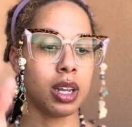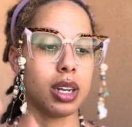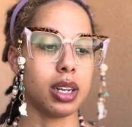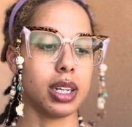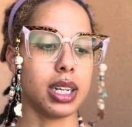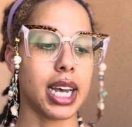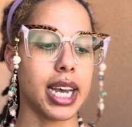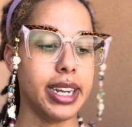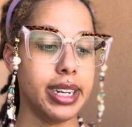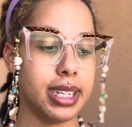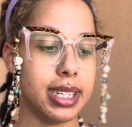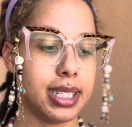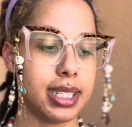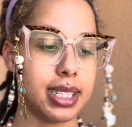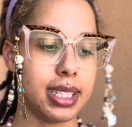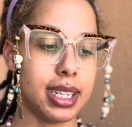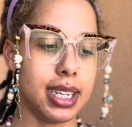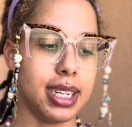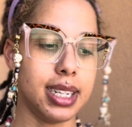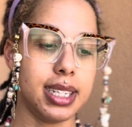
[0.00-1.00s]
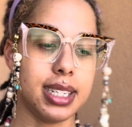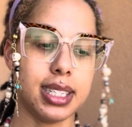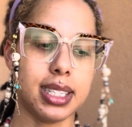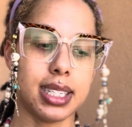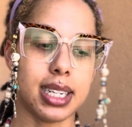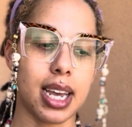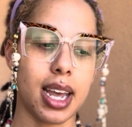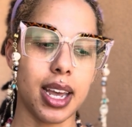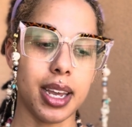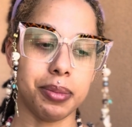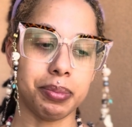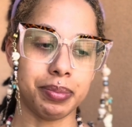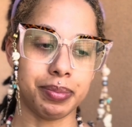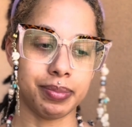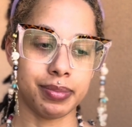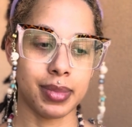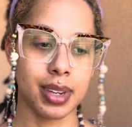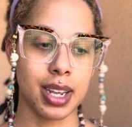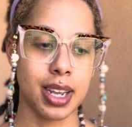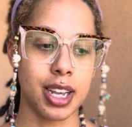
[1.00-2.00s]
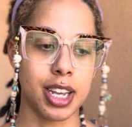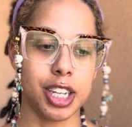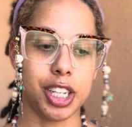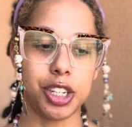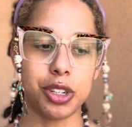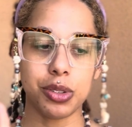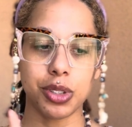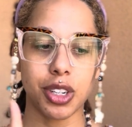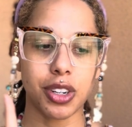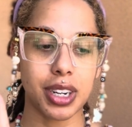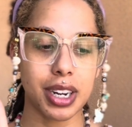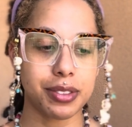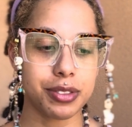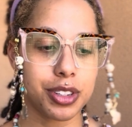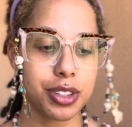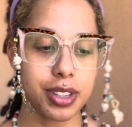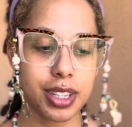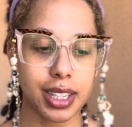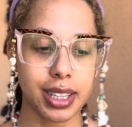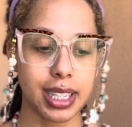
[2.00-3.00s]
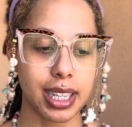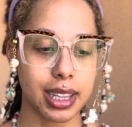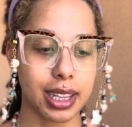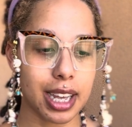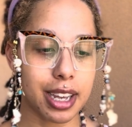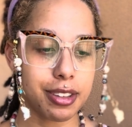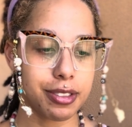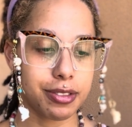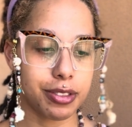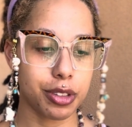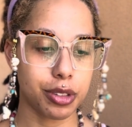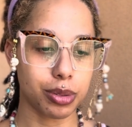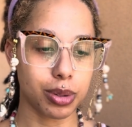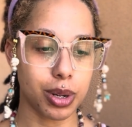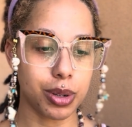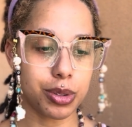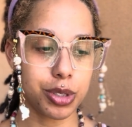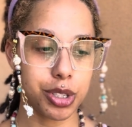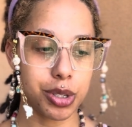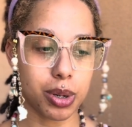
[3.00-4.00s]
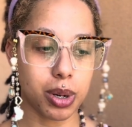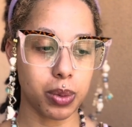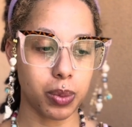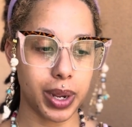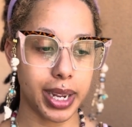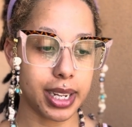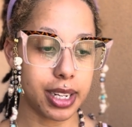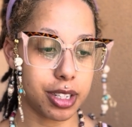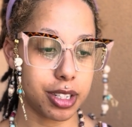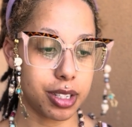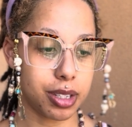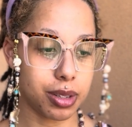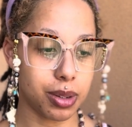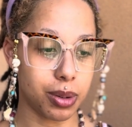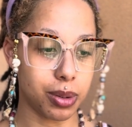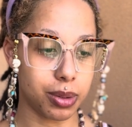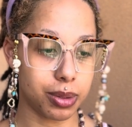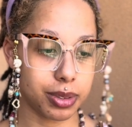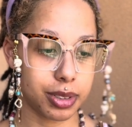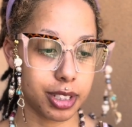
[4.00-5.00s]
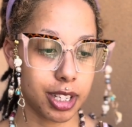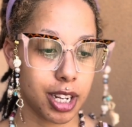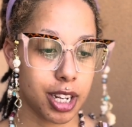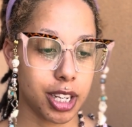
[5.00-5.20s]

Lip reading: Guidance. It is time. You turn everything that life throws your way into gold.